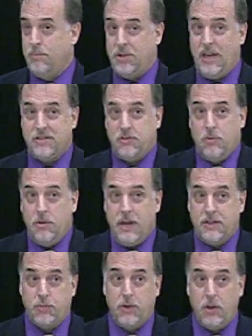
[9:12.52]

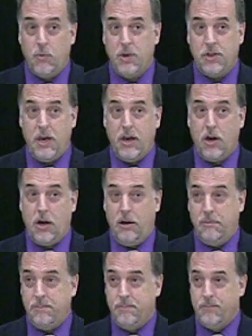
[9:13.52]
that's really what they are.
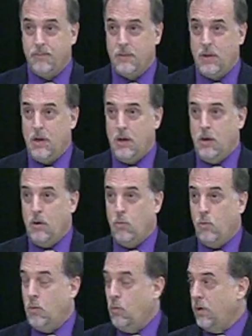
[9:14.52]

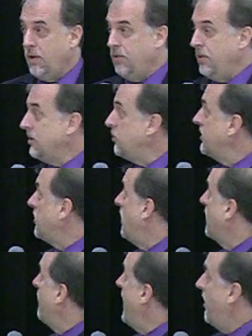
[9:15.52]
One of the things we
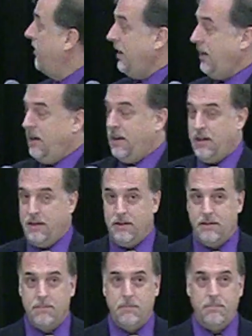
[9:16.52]
talk about in
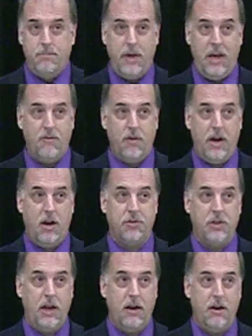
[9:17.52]
behavioral
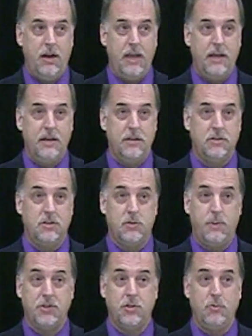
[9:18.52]
health care is,
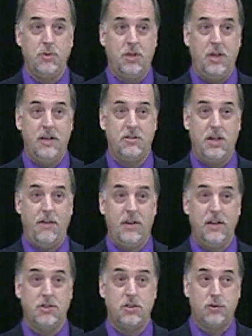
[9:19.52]
especially with kids,
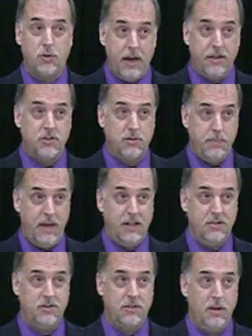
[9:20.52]
having a
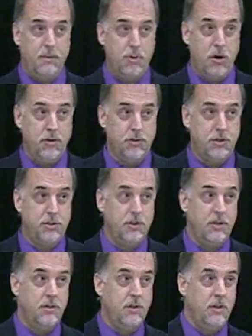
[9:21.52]
strengths-based approach.
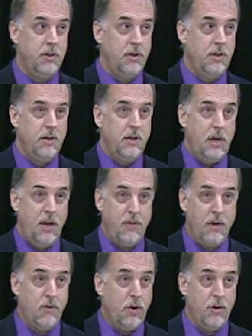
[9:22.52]
Have
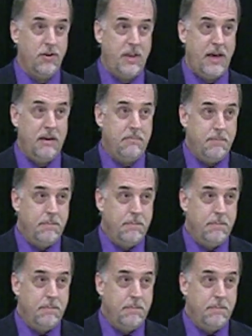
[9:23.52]
you ever heard that?